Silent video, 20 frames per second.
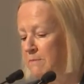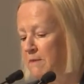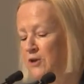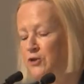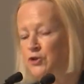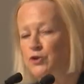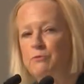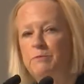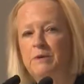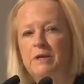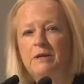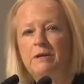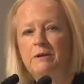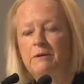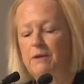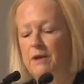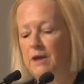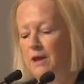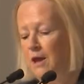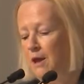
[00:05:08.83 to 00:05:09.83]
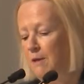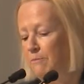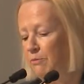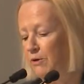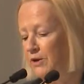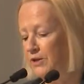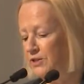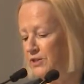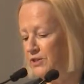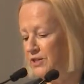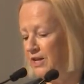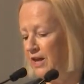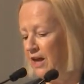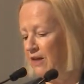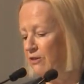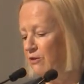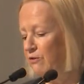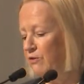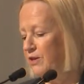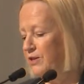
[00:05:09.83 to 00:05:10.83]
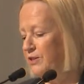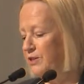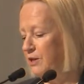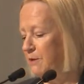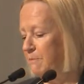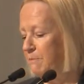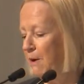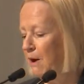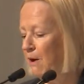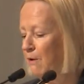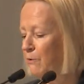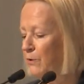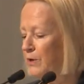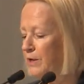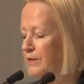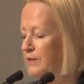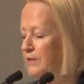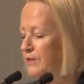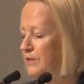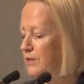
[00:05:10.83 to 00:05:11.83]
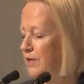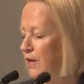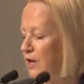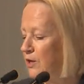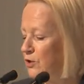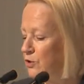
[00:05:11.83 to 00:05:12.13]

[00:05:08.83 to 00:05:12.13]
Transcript: measurement brings together these components